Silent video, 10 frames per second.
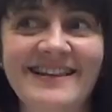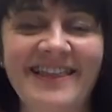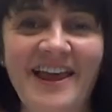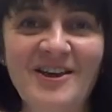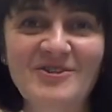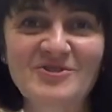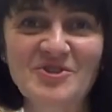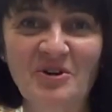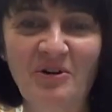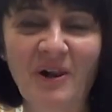Thank you
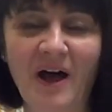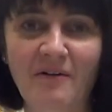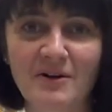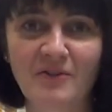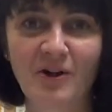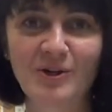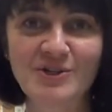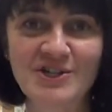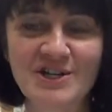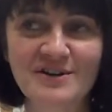to all our
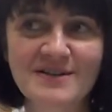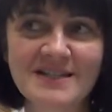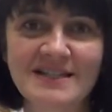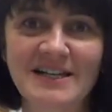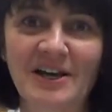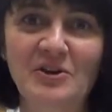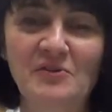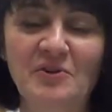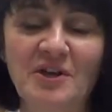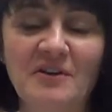volunteers and thank you
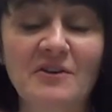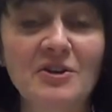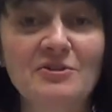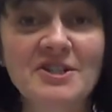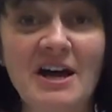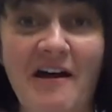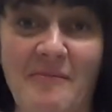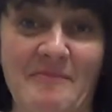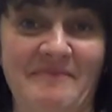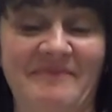for giving your time.